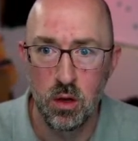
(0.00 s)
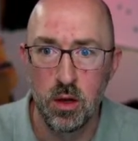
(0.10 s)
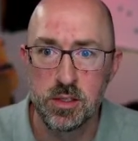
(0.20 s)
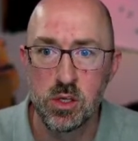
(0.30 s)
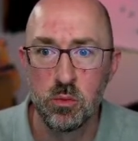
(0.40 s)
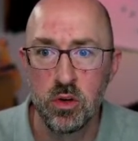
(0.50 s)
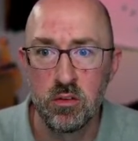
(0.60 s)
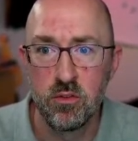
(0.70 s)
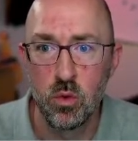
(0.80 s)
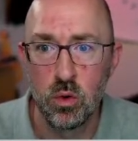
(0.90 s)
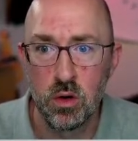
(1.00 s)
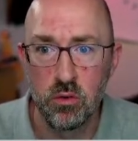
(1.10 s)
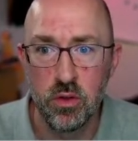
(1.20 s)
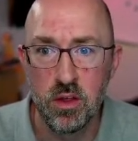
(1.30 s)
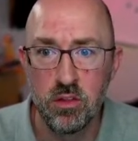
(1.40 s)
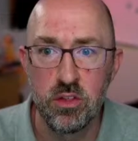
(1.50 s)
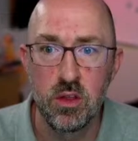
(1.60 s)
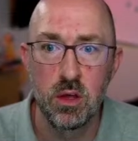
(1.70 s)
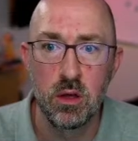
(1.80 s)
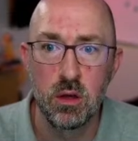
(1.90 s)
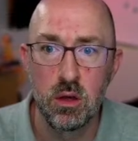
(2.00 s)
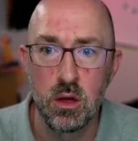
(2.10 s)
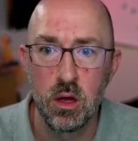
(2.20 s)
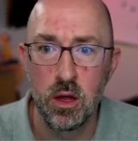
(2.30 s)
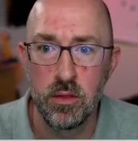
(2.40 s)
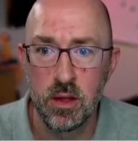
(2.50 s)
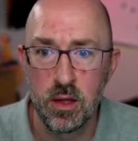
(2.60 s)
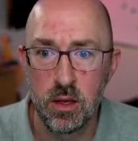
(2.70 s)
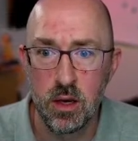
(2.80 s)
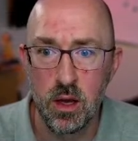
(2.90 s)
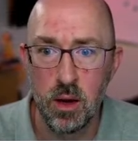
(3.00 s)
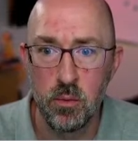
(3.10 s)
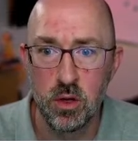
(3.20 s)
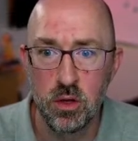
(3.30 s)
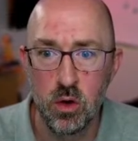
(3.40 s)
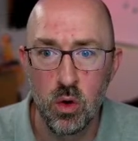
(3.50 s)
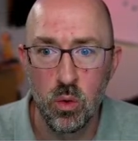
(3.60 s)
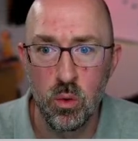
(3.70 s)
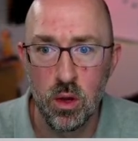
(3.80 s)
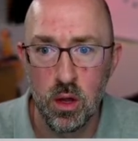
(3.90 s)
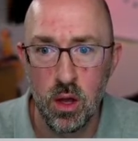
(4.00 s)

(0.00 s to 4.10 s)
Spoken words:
And so I'm looking for length, and then I'm going to go